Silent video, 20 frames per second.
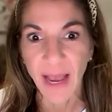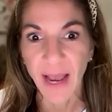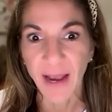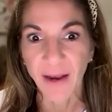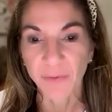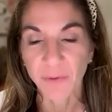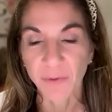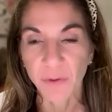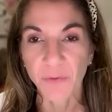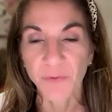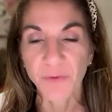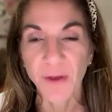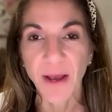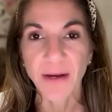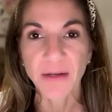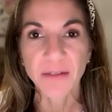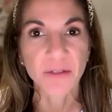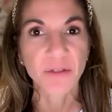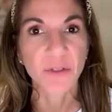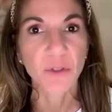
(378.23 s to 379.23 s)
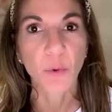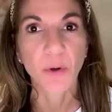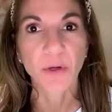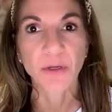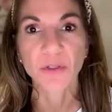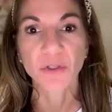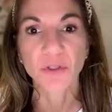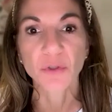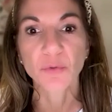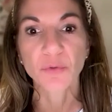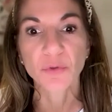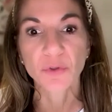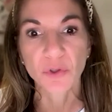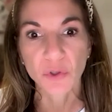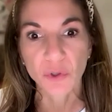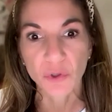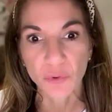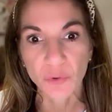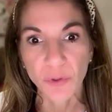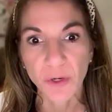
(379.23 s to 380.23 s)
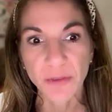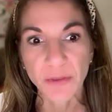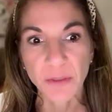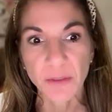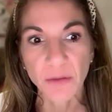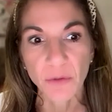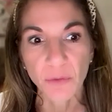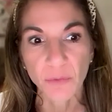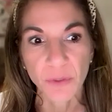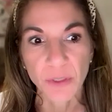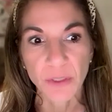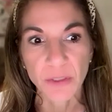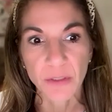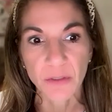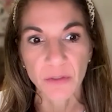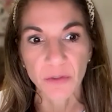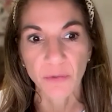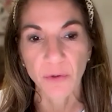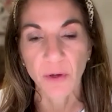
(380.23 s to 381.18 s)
after the fact and you wanted to strengthen the reasons,